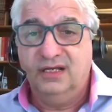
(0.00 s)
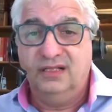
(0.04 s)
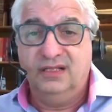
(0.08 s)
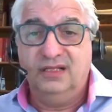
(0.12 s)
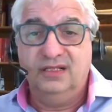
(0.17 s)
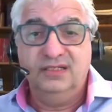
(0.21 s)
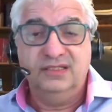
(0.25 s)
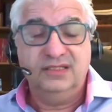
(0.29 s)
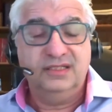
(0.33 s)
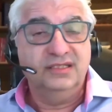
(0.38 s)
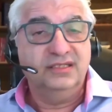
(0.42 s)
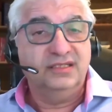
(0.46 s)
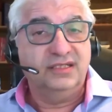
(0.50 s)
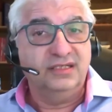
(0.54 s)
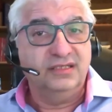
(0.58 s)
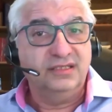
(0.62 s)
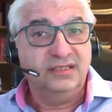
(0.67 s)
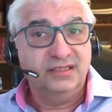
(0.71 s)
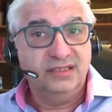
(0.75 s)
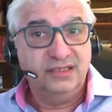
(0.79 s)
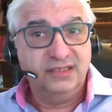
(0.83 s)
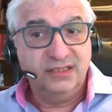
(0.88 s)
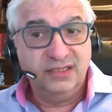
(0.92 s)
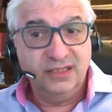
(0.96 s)
This is a
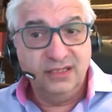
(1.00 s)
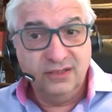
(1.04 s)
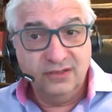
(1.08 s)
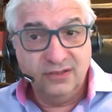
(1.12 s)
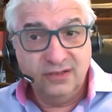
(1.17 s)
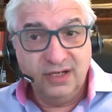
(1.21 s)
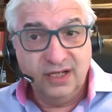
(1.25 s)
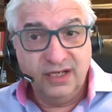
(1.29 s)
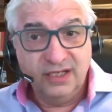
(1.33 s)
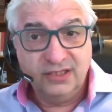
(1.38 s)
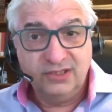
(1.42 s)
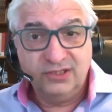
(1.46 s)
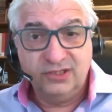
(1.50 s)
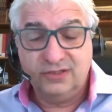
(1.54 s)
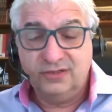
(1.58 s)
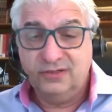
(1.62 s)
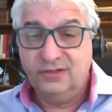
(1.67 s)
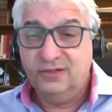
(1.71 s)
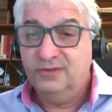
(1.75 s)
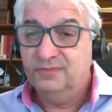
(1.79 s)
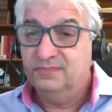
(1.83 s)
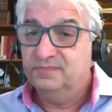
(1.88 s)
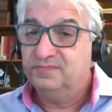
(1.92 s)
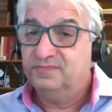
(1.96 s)
single
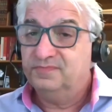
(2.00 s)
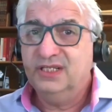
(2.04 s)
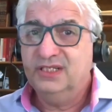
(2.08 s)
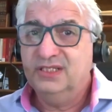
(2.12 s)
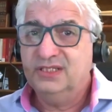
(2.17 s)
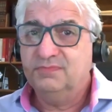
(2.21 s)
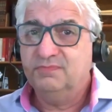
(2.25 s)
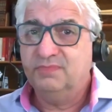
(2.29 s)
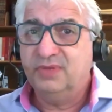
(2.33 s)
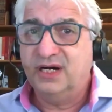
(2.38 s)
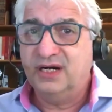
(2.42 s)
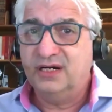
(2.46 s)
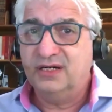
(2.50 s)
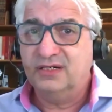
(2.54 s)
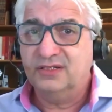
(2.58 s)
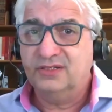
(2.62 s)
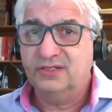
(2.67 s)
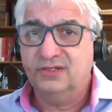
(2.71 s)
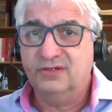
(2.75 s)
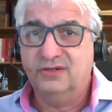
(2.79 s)
lecture, but it's part